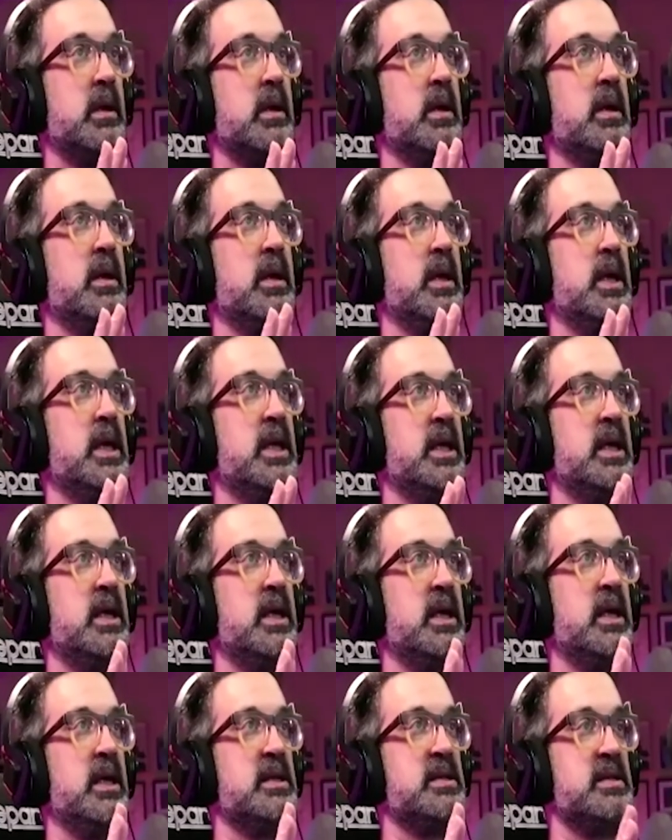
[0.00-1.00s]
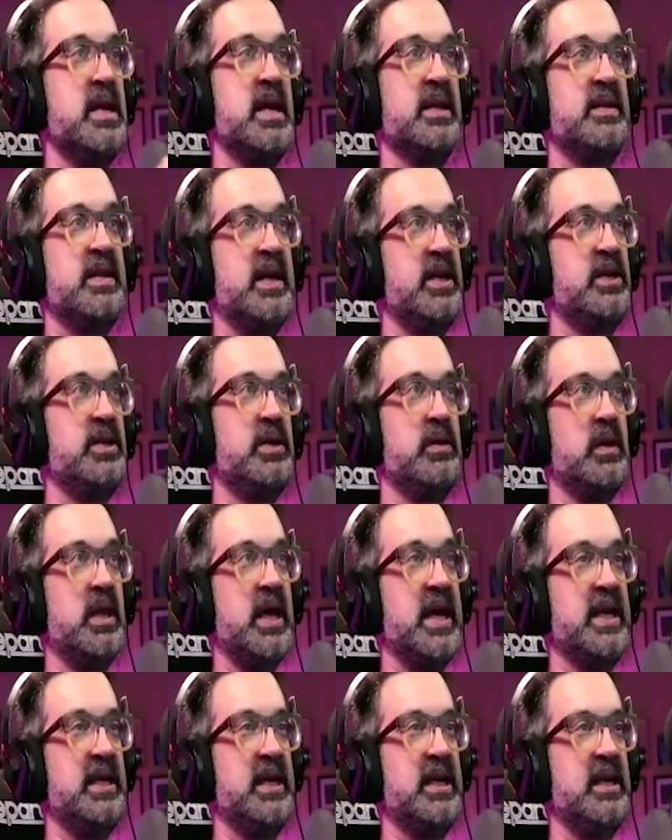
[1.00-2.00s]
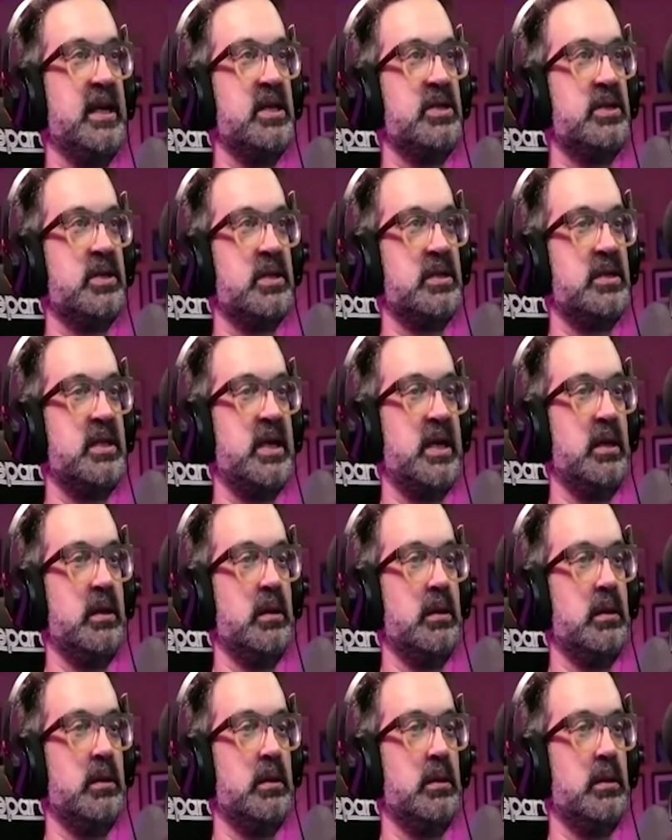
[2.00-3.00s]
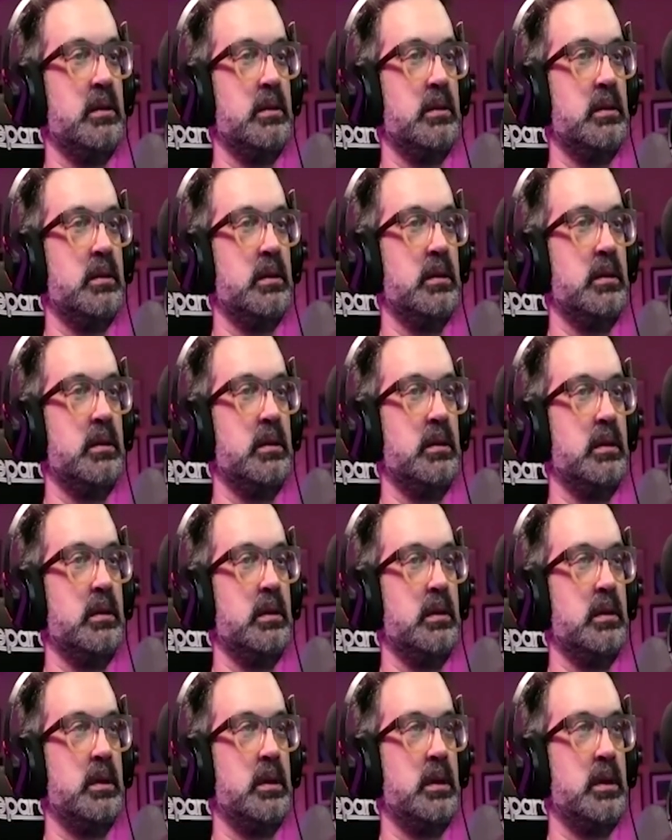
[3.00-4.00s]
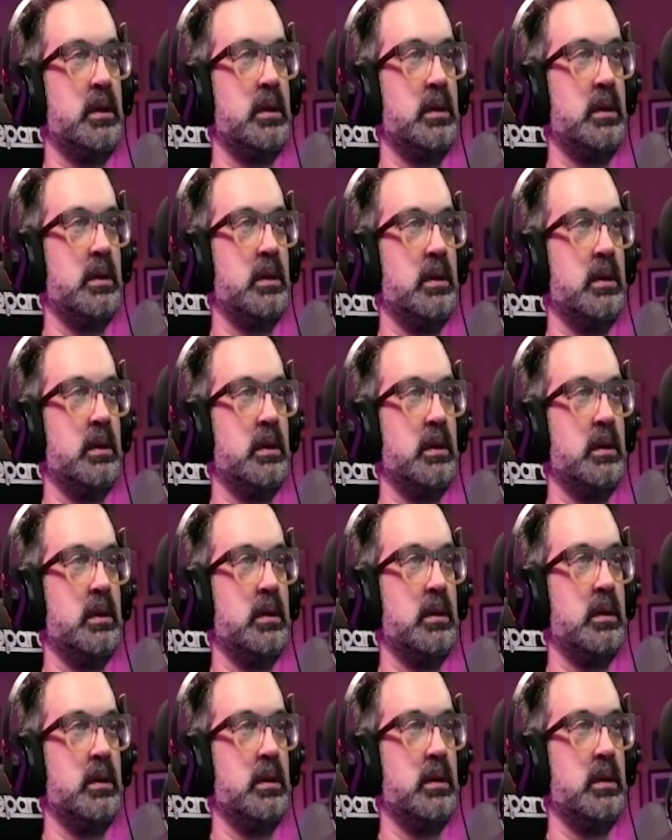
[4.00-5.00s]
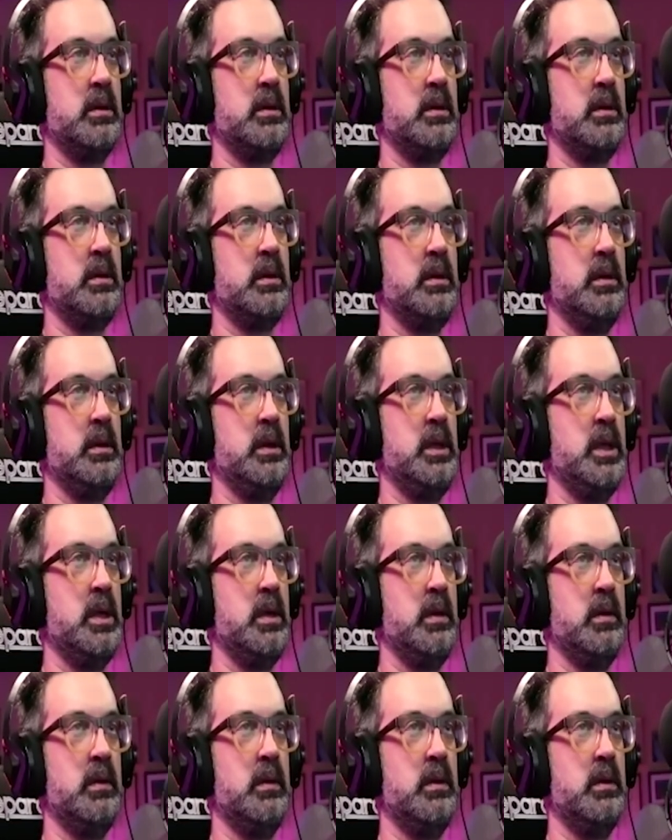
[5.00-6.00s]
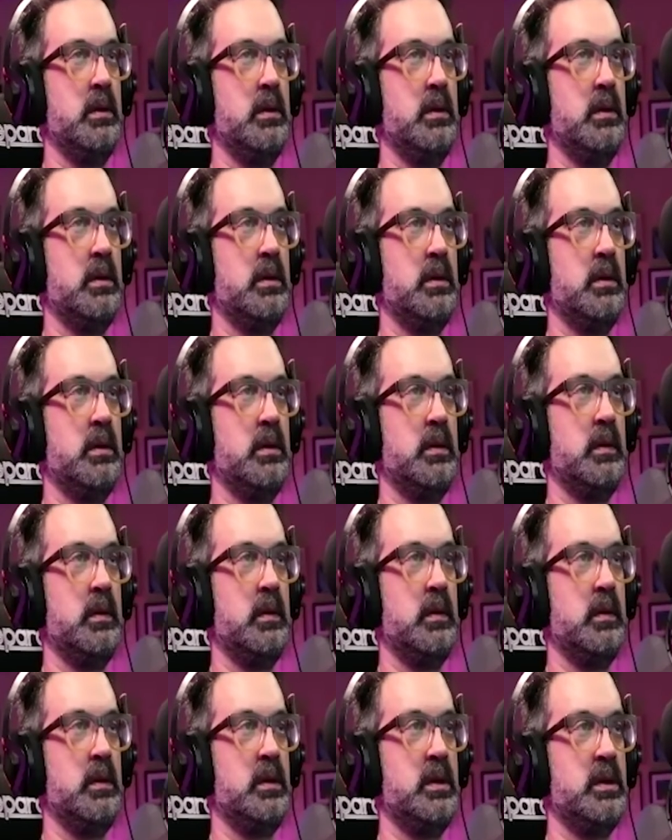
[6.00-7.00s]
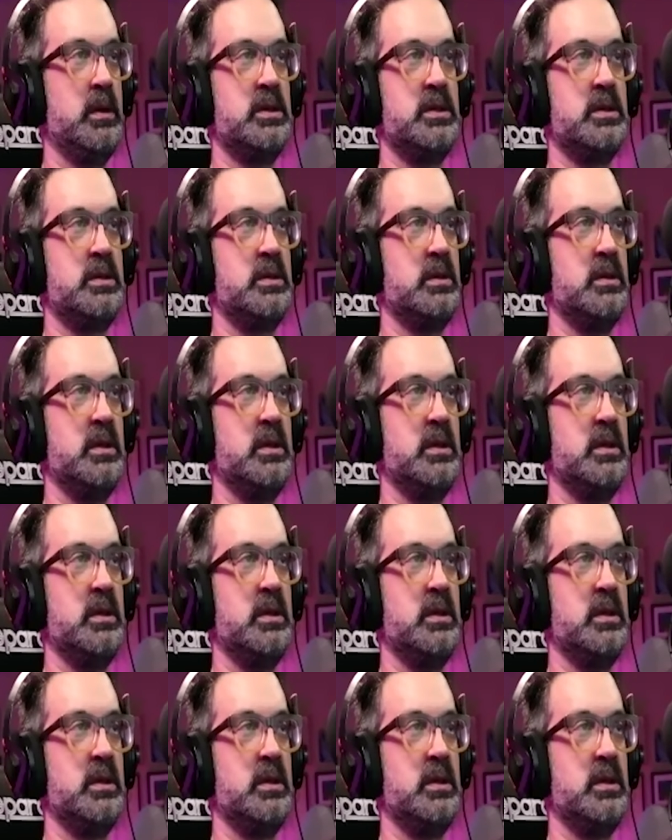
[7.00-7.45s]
it, it's not that I don't like it. It's just that, uh, you know, there's, it's